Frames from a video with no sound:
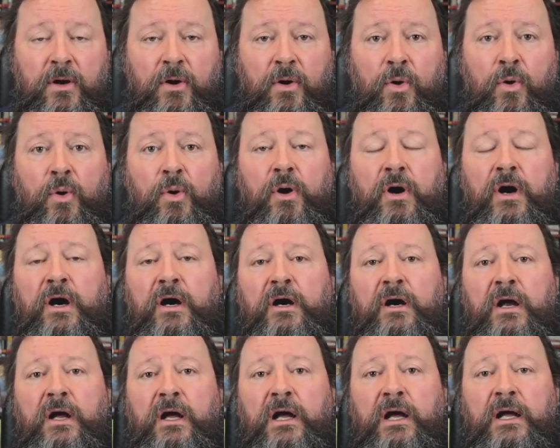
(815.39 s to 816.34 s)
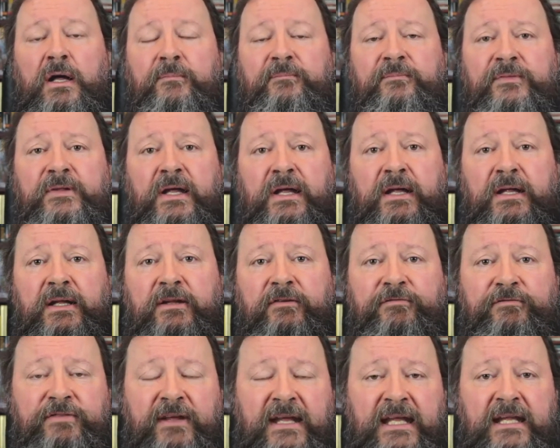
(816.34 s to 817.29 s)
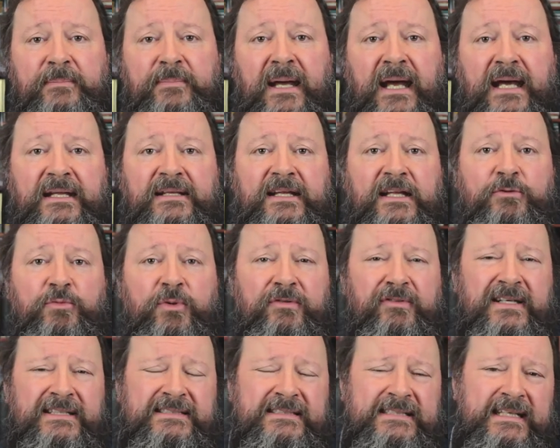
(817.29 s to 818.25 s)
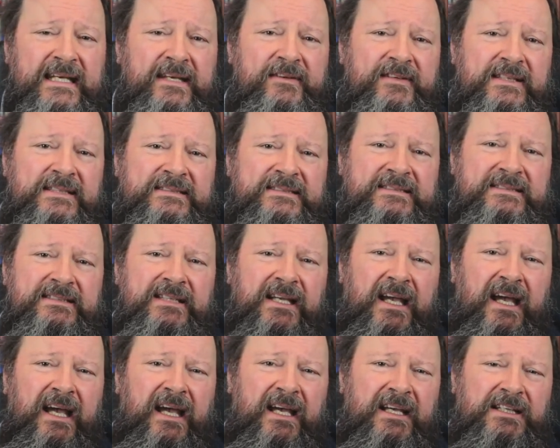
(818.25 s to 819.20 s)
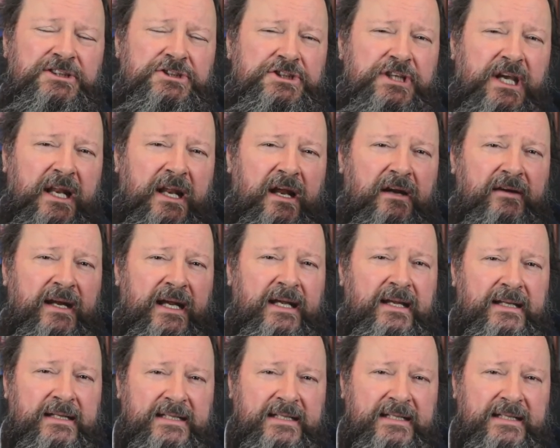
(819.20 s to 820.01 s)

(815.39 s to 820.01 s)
or the feedback that we receive is generic.